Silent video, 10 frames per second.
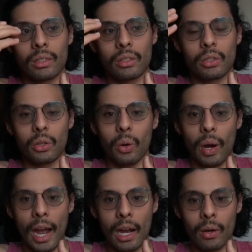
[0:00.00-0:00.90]
to
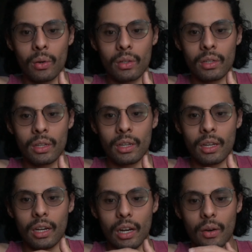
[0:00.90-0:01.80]
go out
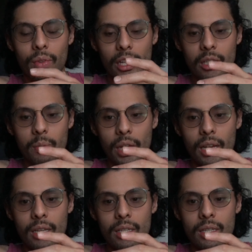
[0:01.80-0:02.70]
of that
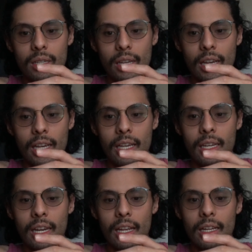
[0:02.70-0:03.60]
space
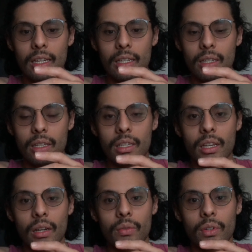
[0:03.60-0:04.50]
and
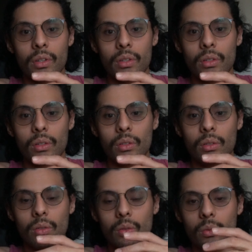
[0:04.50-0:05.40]
discover
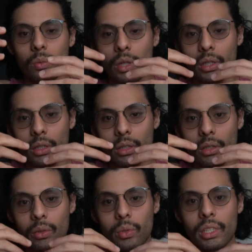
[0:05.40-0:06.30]
what
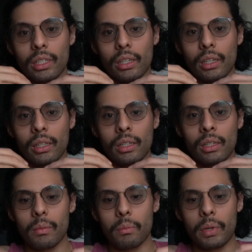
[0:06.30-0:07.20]
you really are.
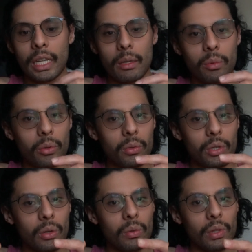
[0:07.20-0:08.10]
People
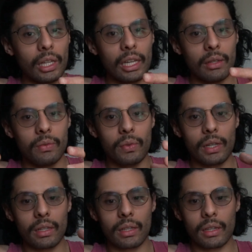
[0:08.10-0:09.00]
don't like
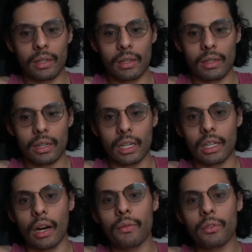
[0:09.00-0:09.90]
feeling
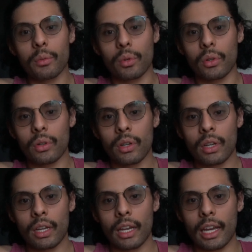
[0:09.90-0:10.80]
uncomfortable,
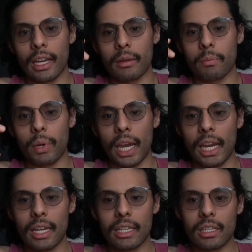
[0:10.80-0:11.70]
and
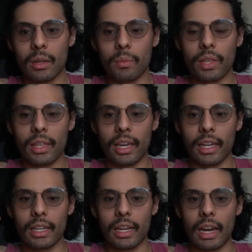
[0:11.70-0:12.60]
pain is something
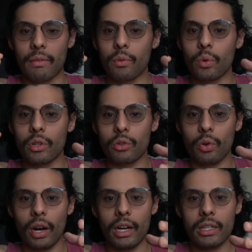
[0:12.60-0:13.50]
that everyone
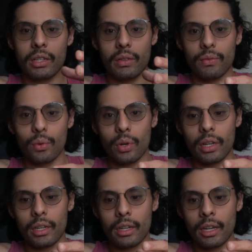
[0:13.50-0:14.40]
tries to
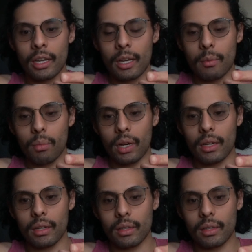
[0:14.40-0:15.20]
avoid. But